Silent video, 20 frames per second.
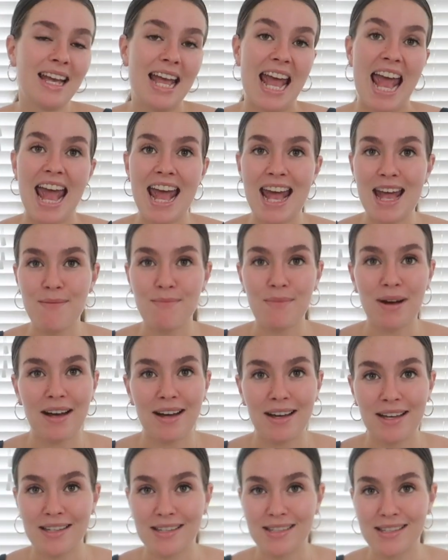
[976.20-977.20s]
hair
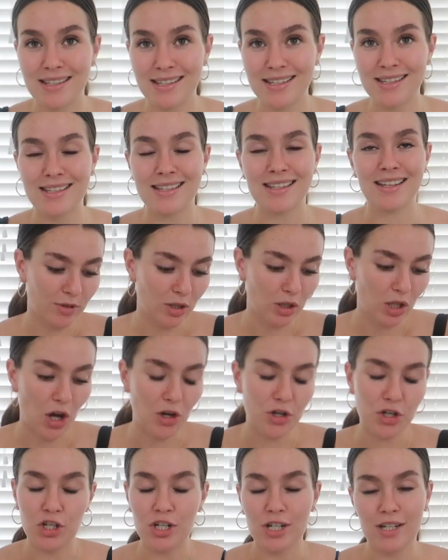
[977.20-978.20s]
masks,
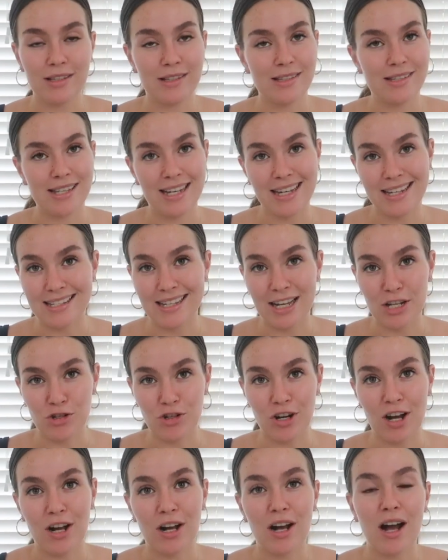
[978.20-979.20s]
lotions,
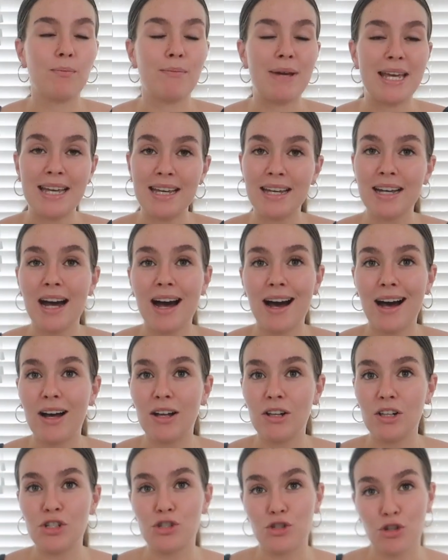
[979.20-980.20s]
etc. Me and
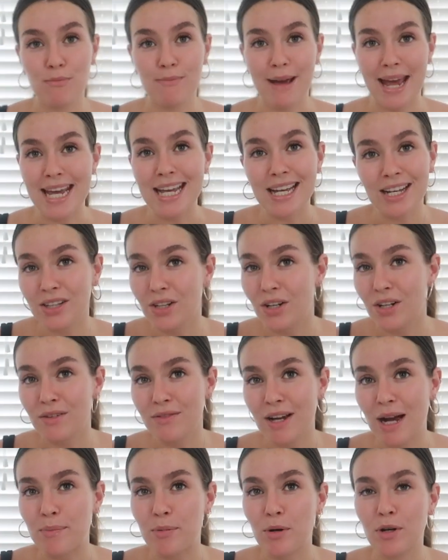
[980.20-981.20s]
Carl do make a lot of
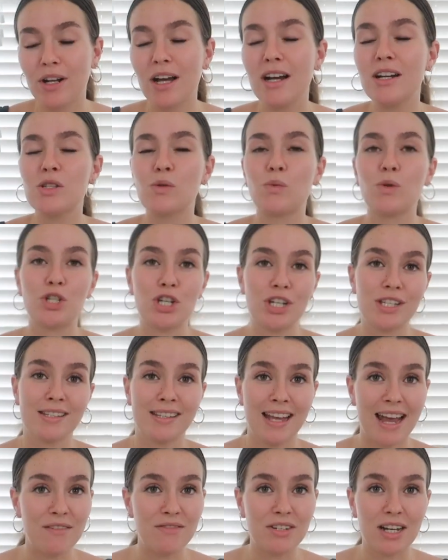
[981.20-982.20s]
our products, which has
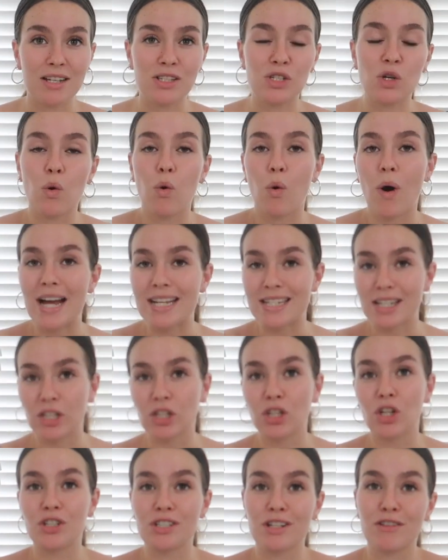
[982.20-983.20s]
saved us quite a
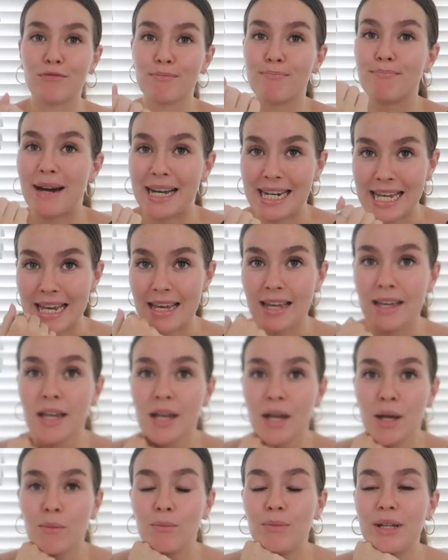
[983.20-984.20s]
lot of money
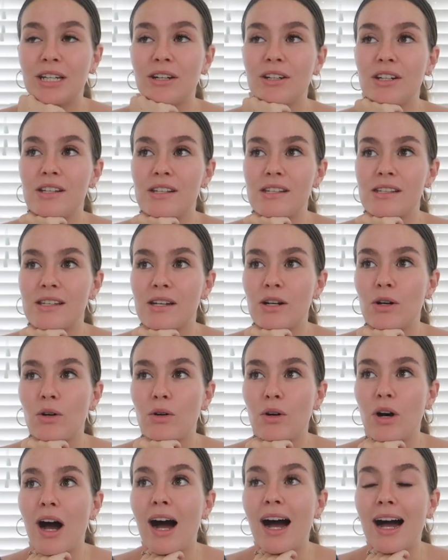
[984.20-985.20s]
because
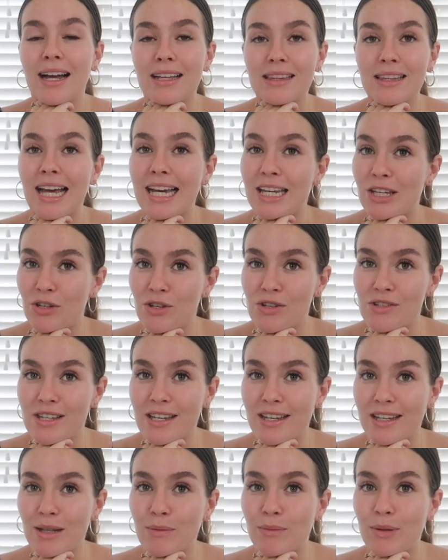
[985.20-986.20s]
I like
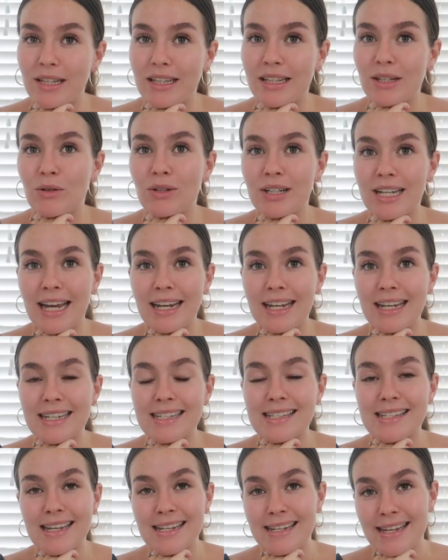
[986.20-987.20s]
using completely organic
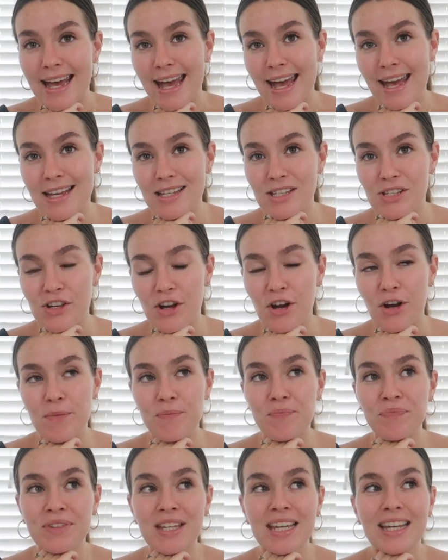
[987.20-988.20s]
skincare.
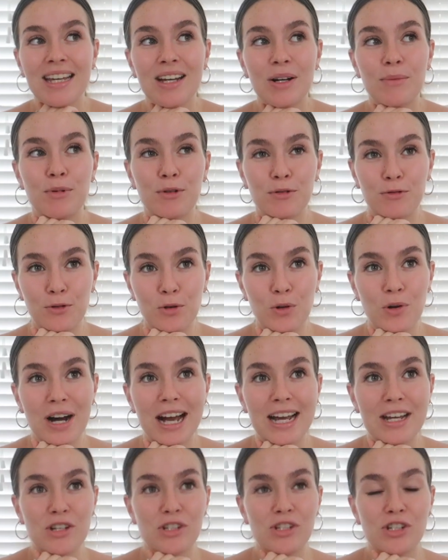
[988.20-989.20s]
So before,
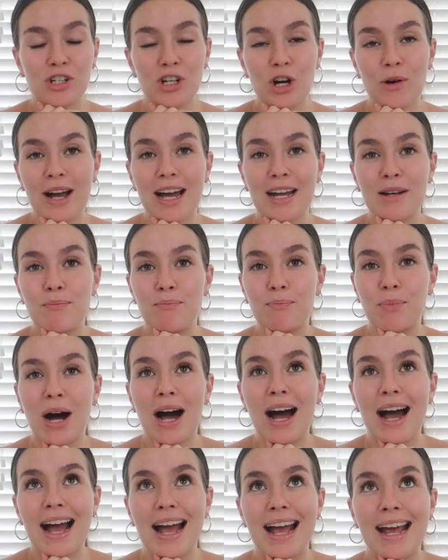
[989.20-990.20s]
I used to go out and
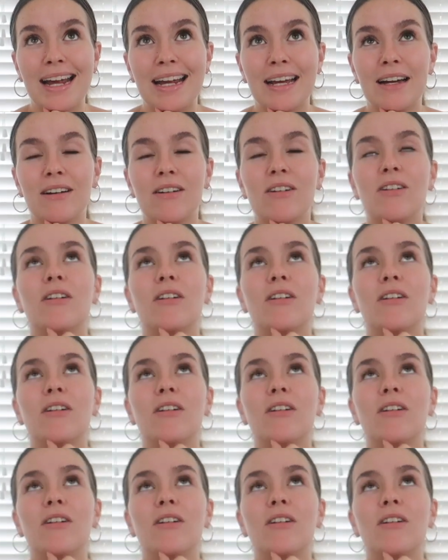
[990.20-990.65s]
buy